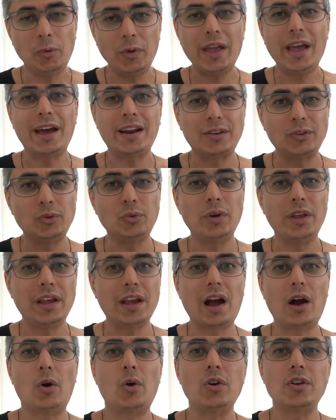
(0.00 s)
we are
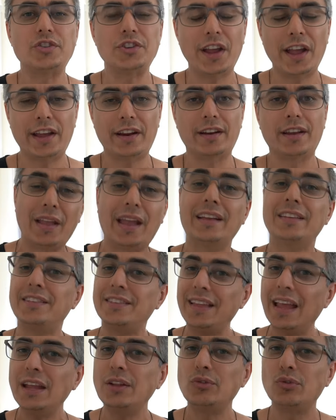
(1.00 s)
doing our share and
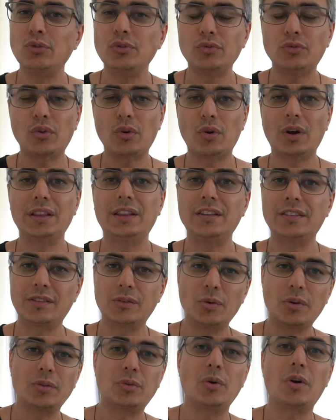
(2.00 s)
stay tuned for what is
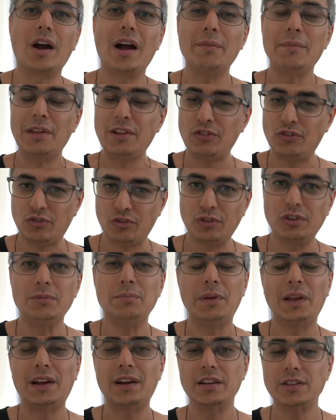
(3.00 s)
to, come in
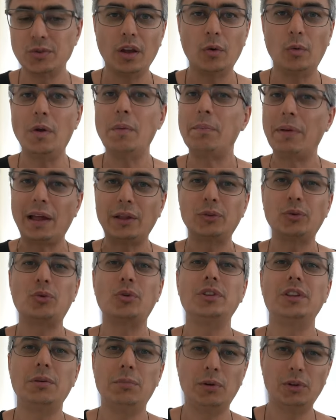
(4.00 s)
June because we plan to
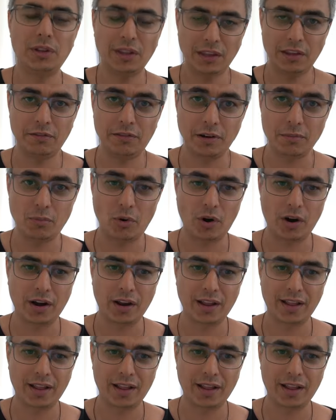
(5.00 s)
contribute even more.